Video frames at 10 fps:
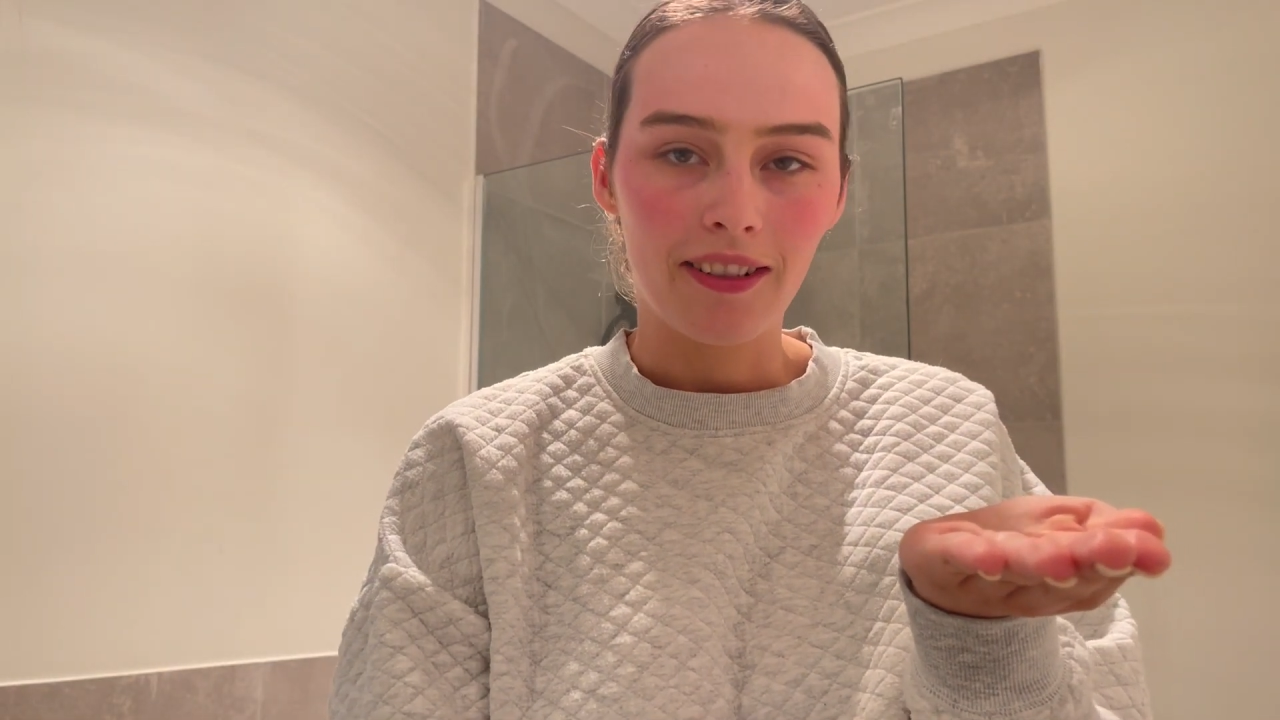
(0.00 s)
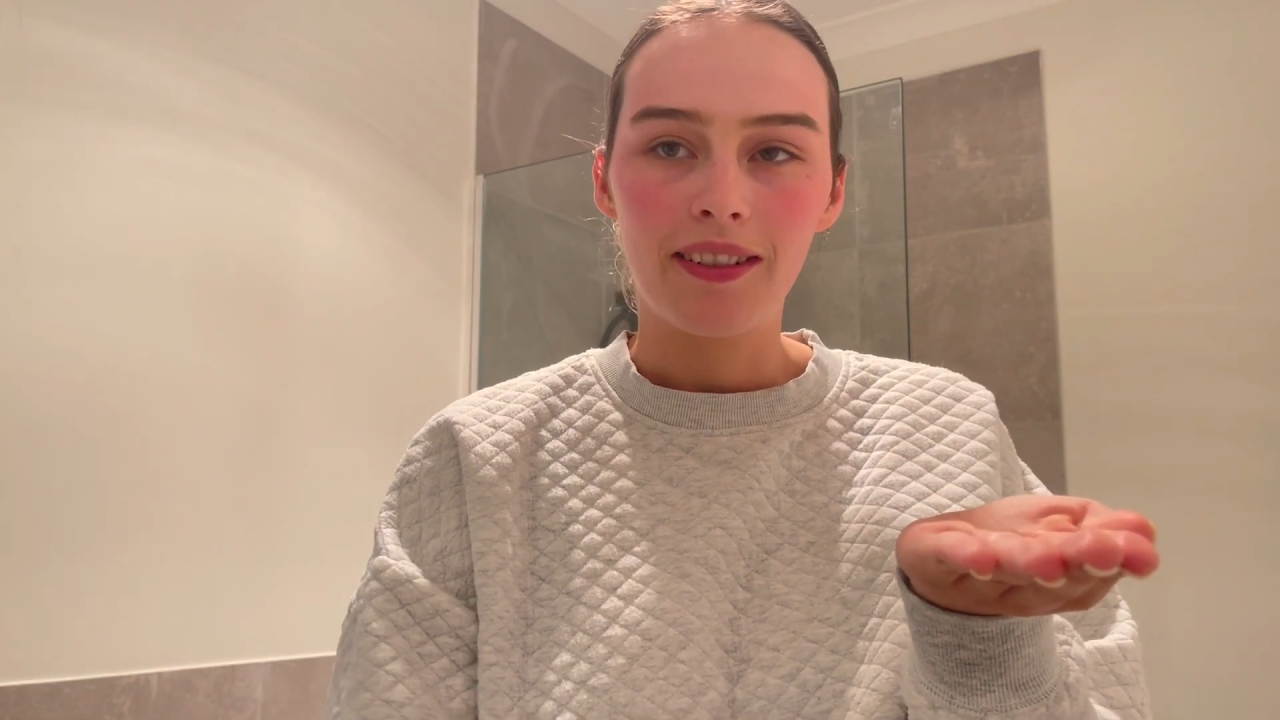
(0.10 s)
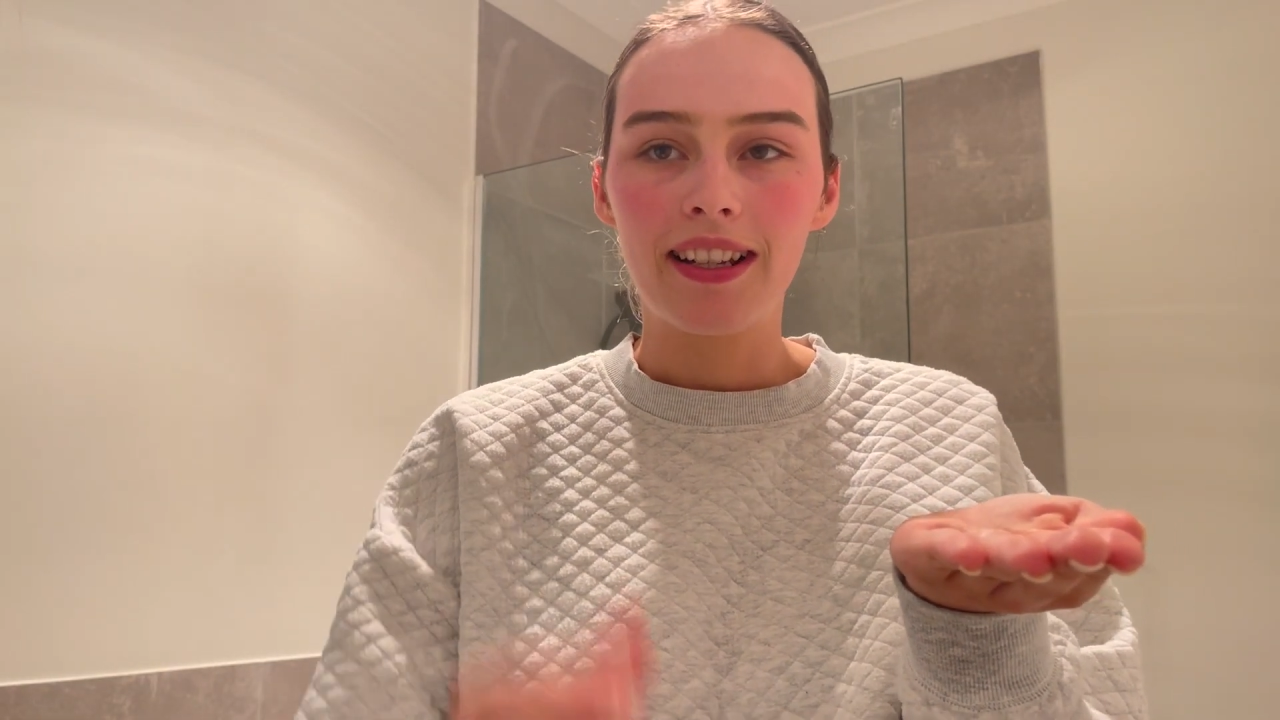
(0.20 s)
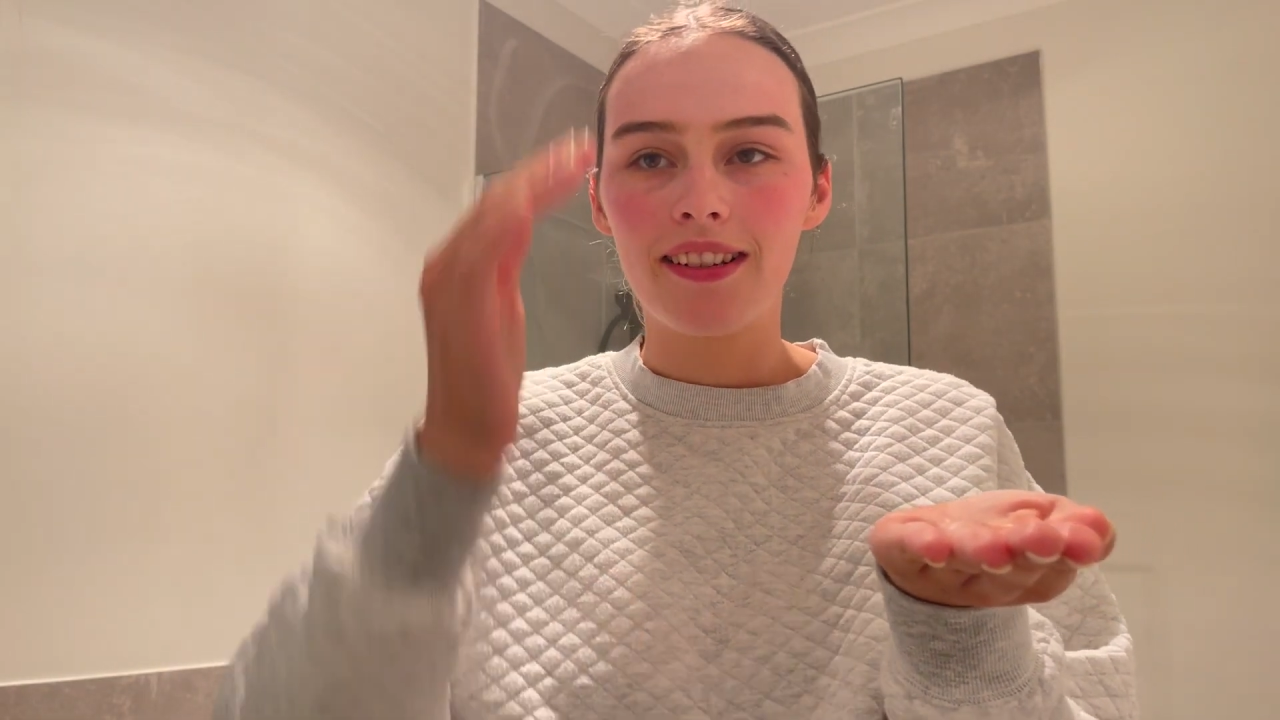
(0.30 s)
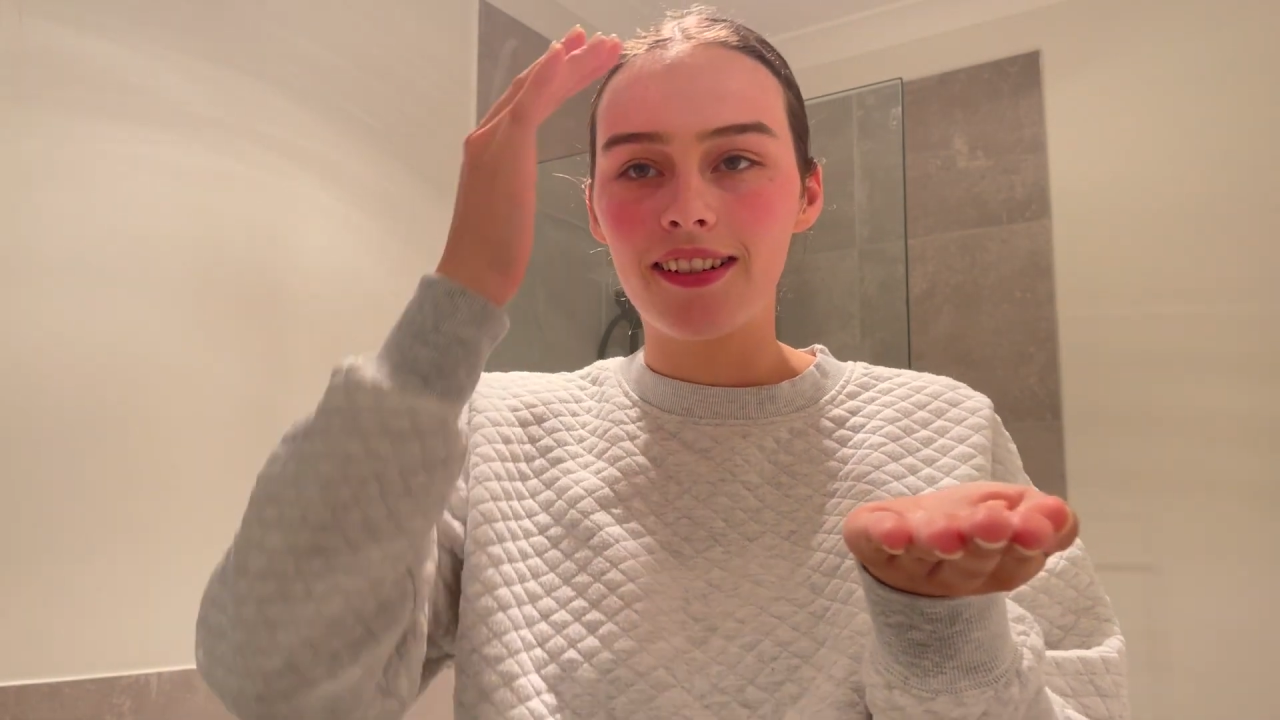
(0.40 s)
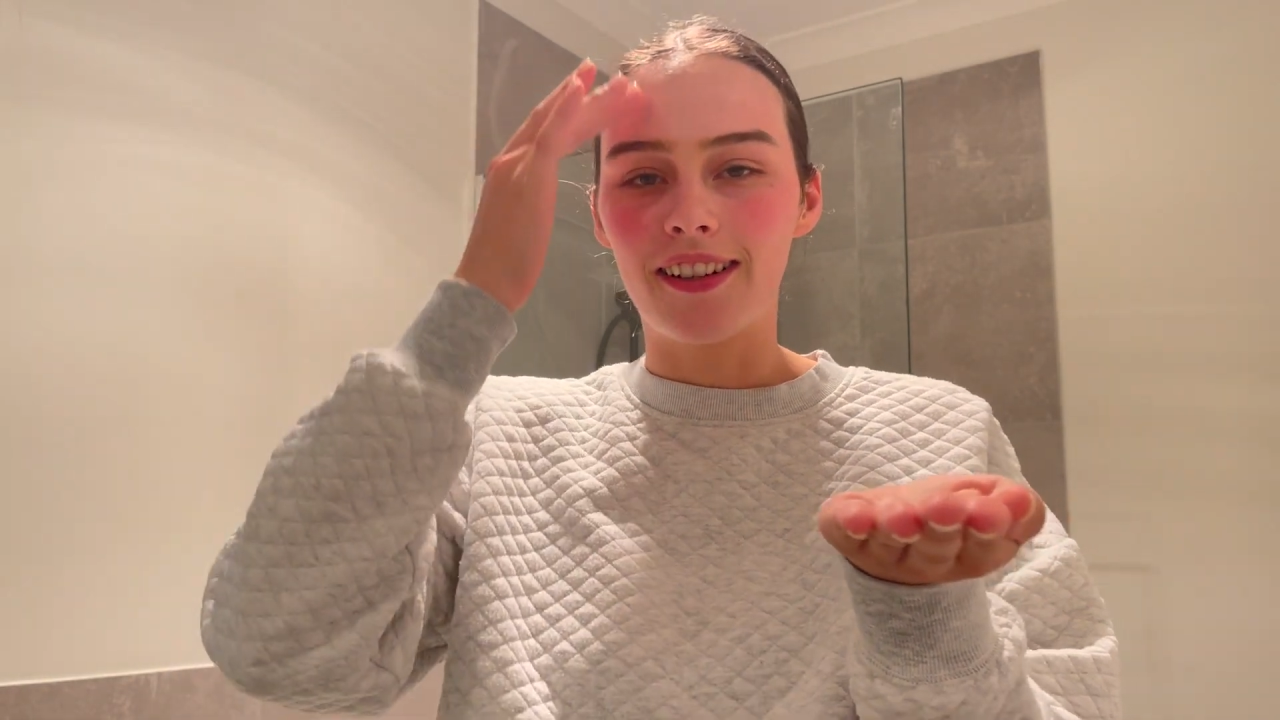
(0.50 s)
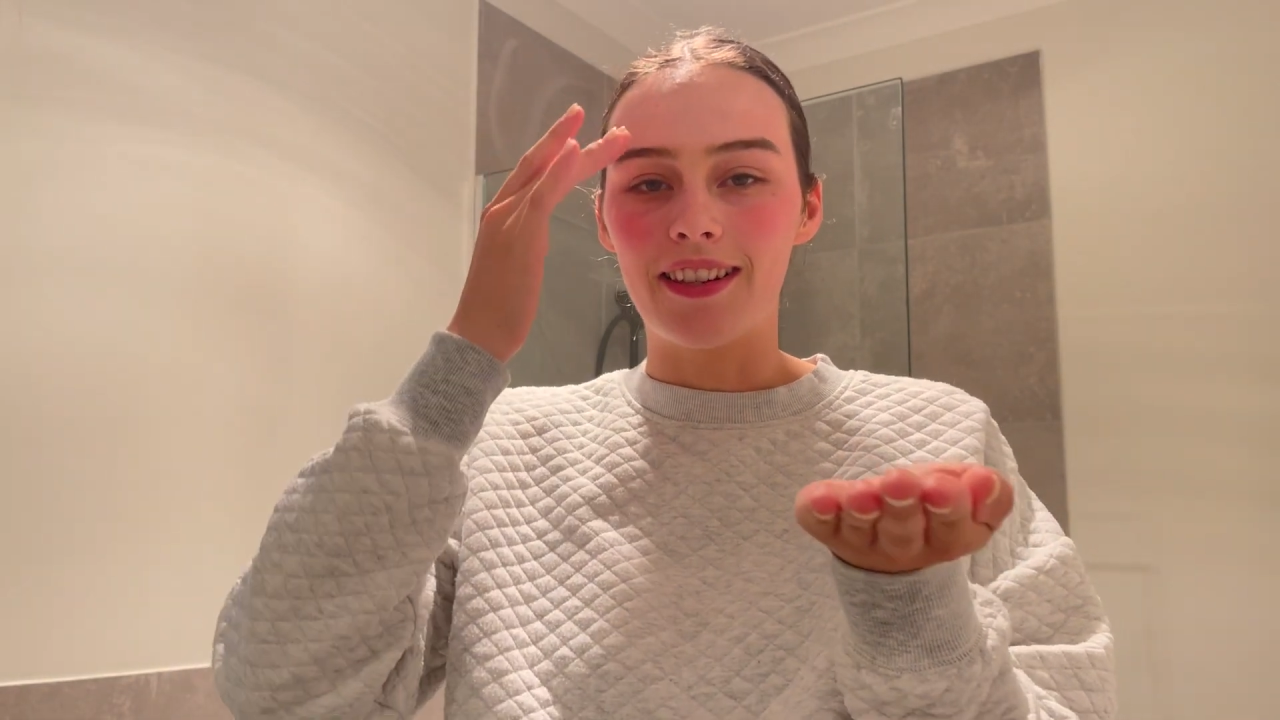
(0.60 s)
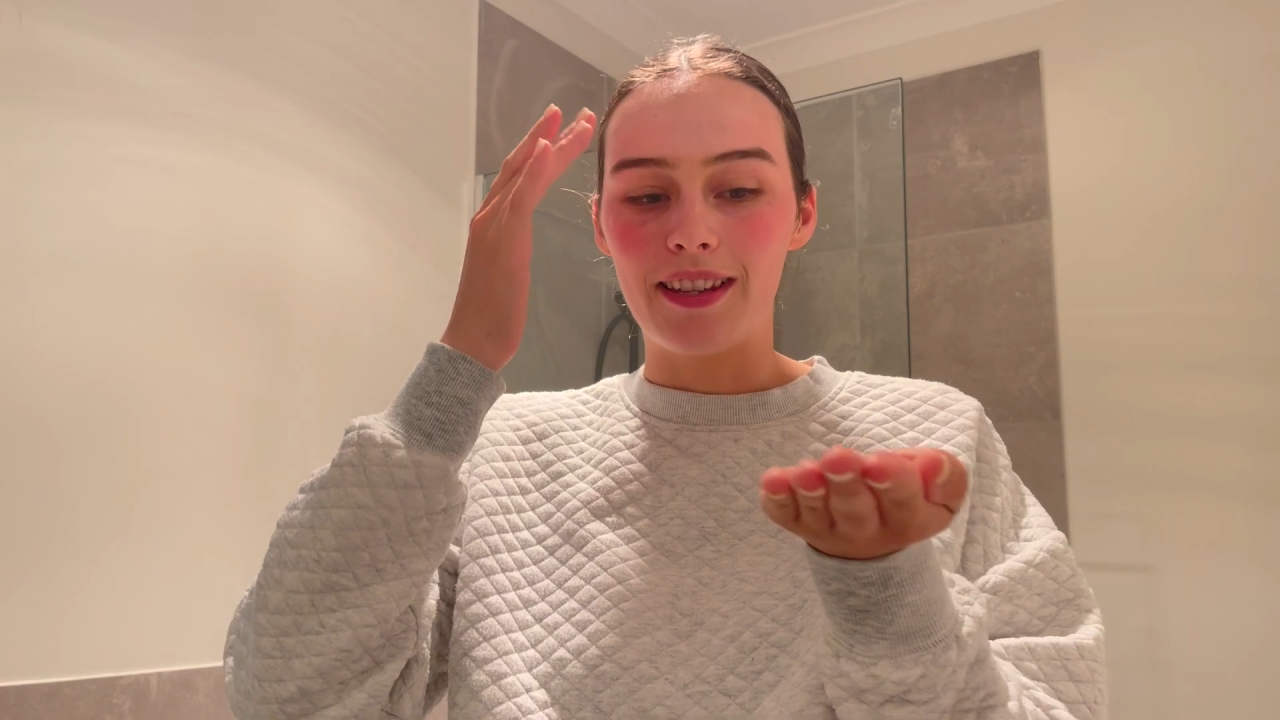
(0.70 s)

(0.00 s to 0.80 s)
always just goes